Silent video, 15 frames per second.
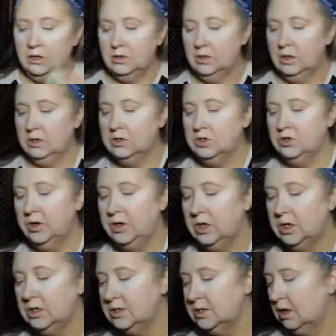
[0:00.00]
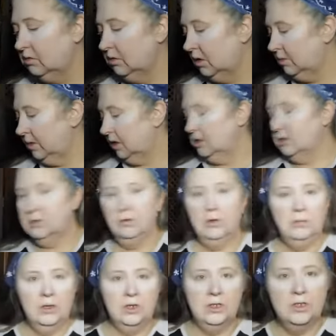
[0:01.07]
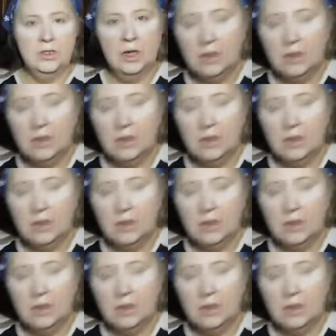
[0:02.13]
an extraneous sound coming in. So give me just a